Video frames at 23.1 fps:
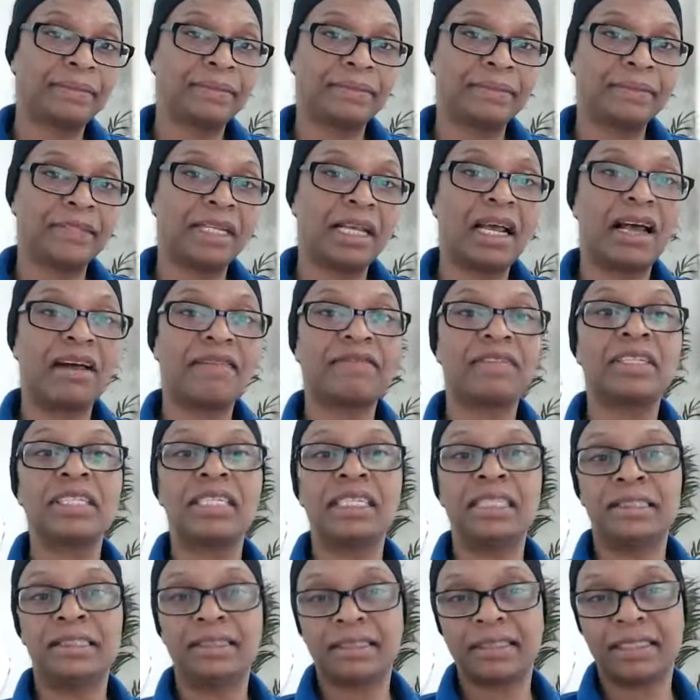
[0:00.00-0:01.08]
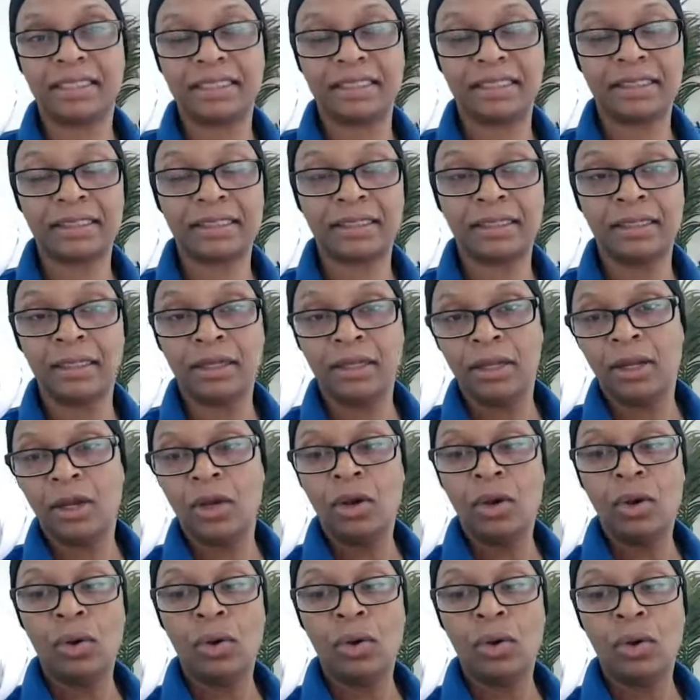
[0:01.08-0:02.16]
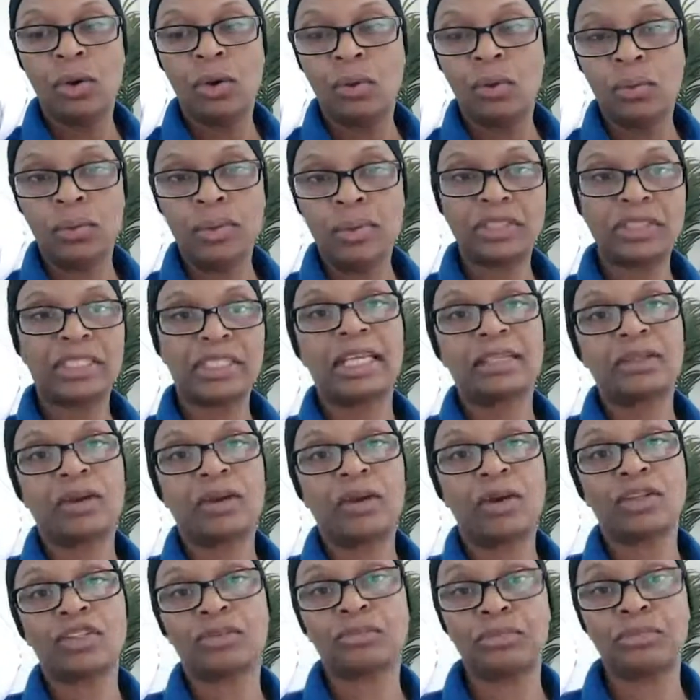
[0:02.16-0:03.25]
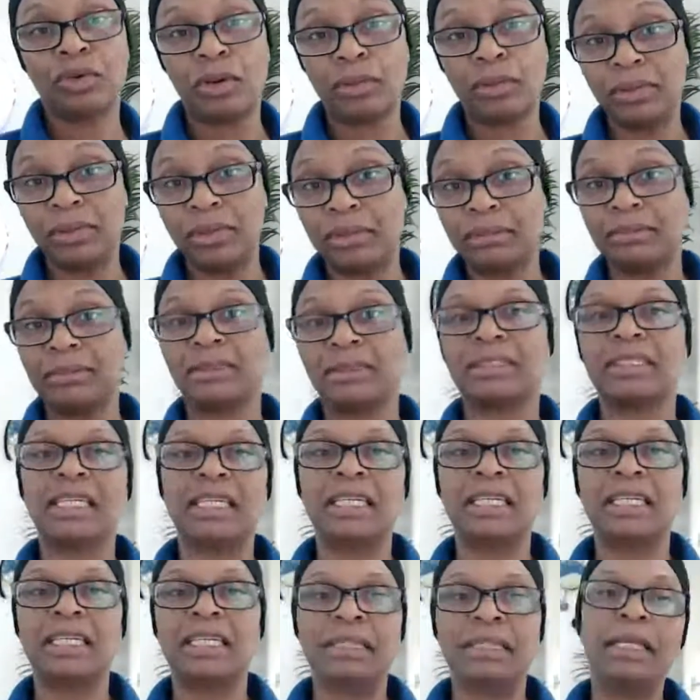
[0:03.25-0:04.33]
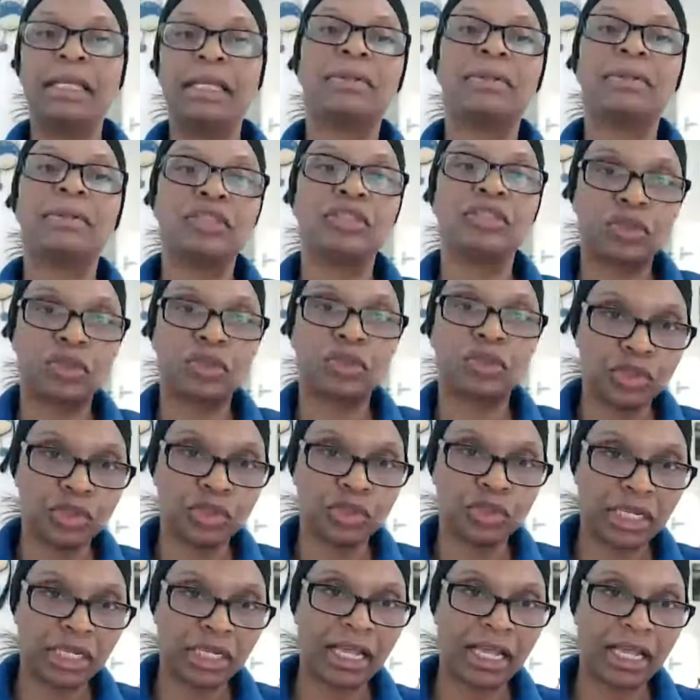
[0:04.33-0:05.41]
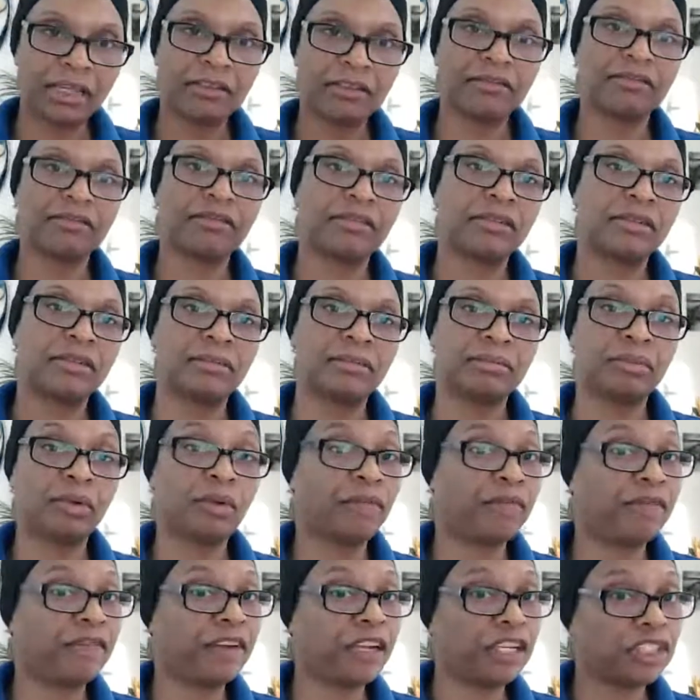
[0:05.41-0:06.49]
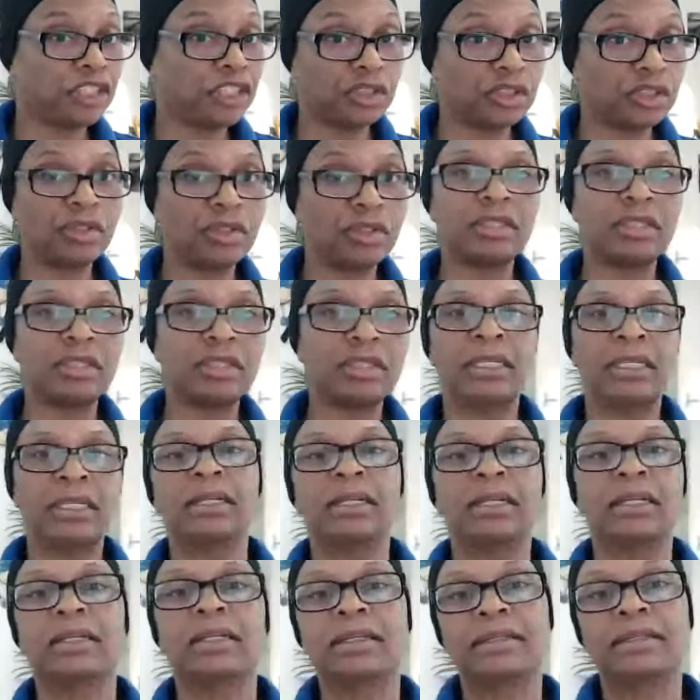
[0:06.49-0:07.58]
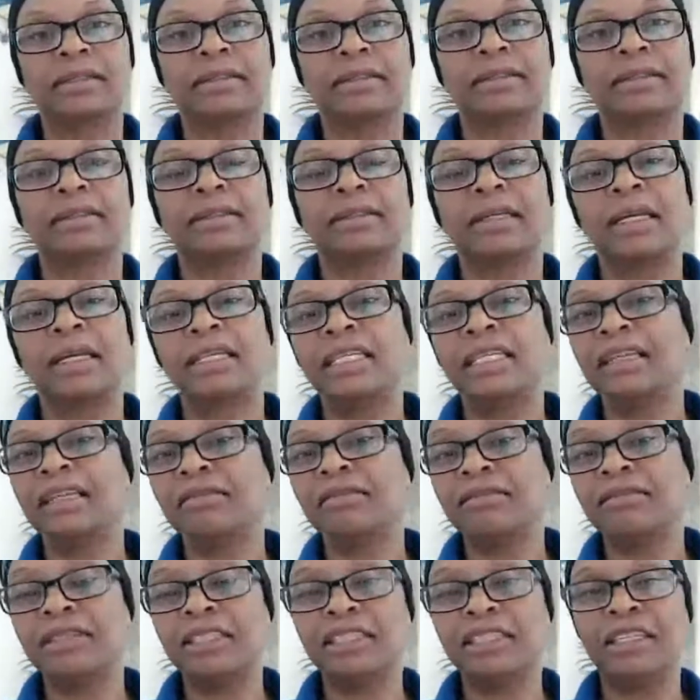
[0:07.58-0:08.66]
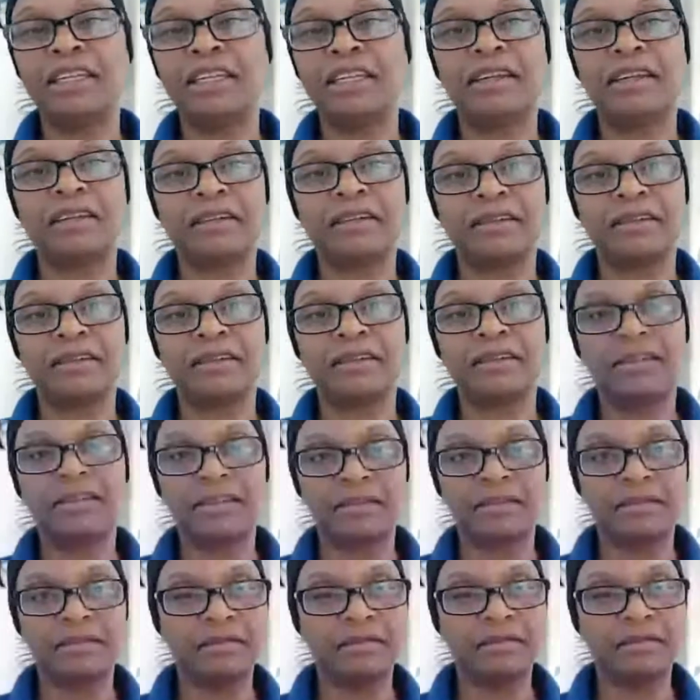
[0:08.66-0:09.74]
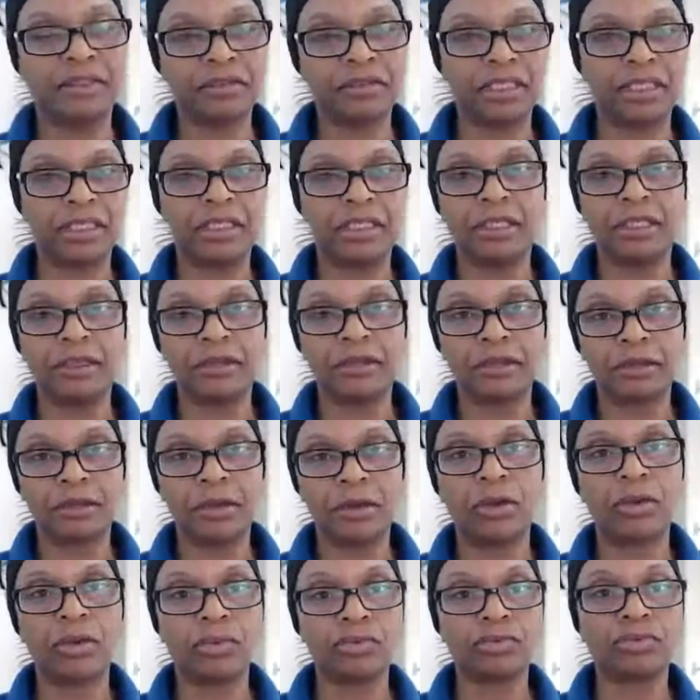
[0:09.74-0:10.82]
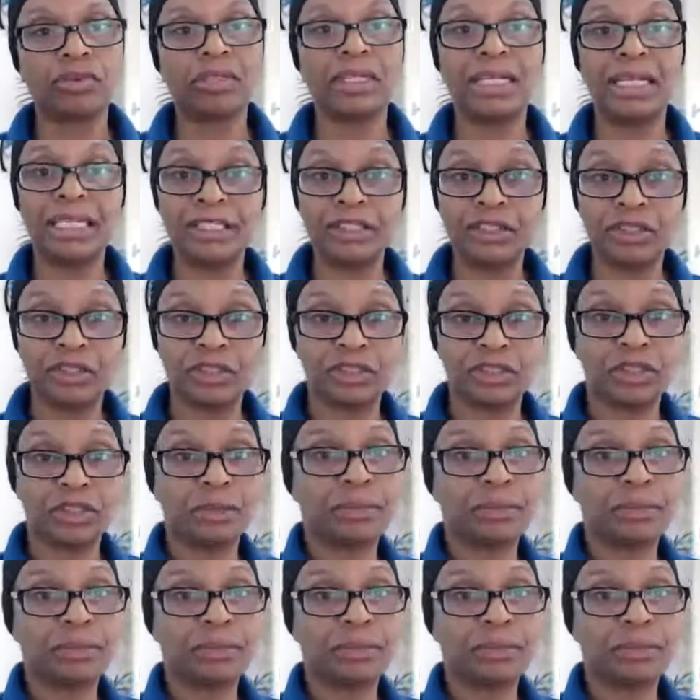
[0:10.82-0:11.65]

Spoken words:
after the incident, which can cause problems in people's social life, professional, and even in their very own relationship.